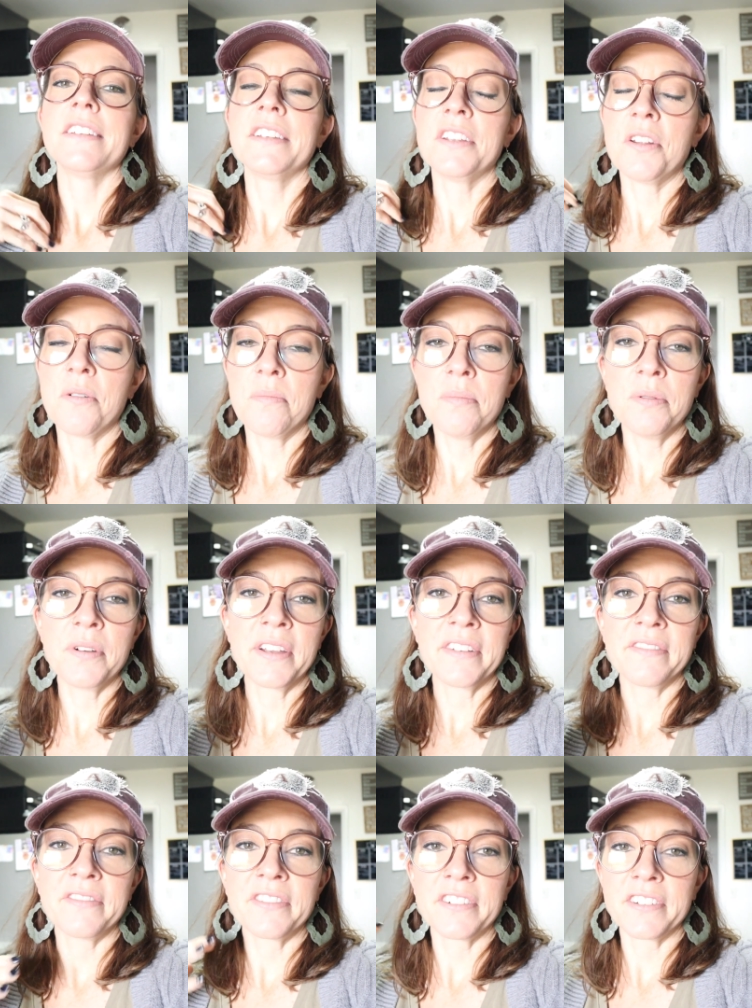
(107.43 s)
you know,
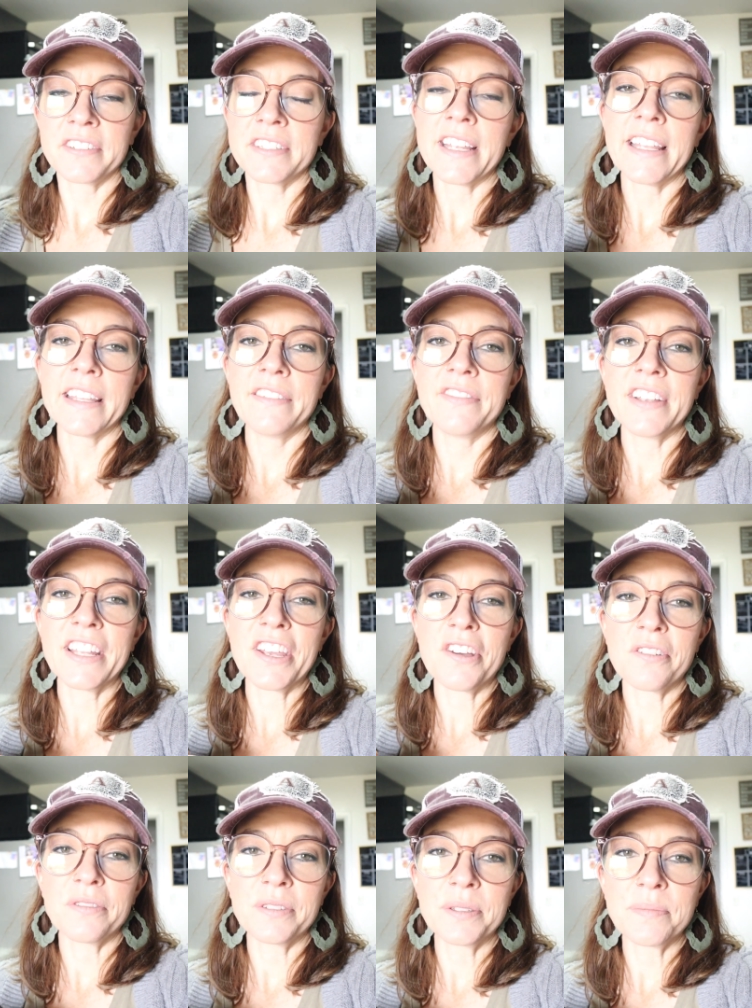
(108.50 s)
point for daily
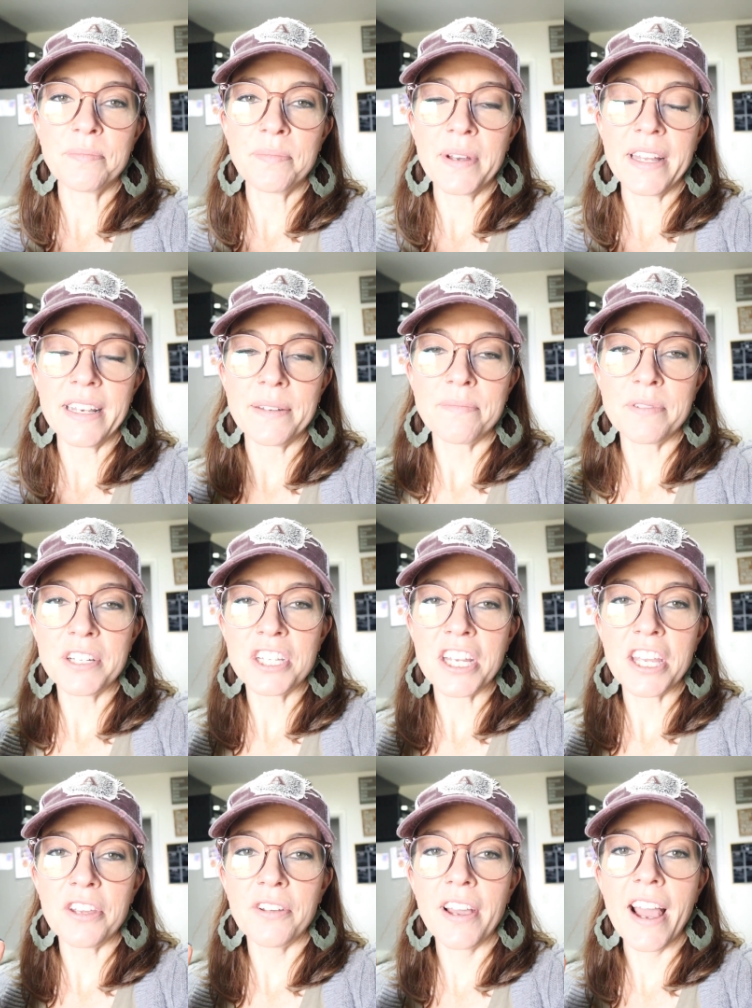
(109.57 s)
videos. But
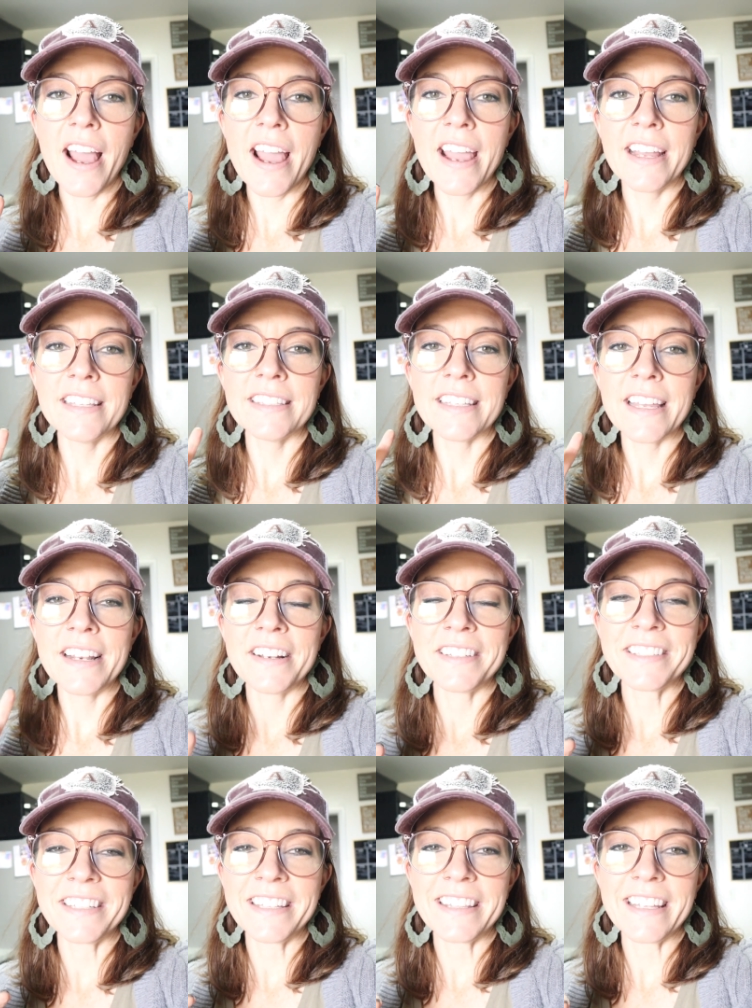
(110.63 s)
appreciate you guys, and
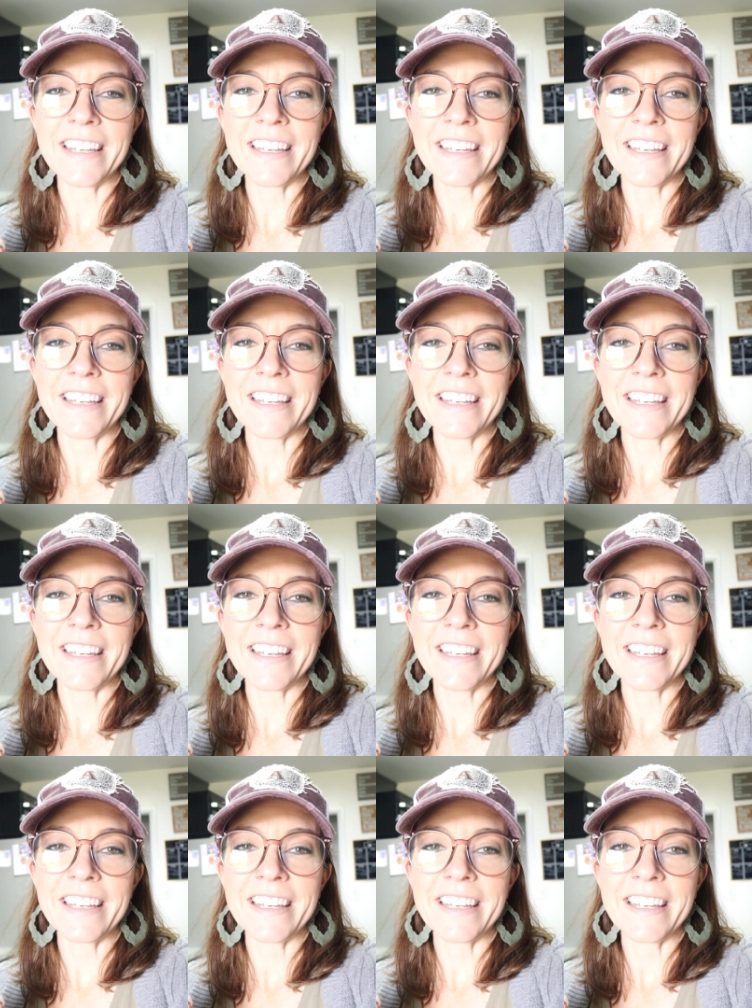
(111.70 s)
I'll see you at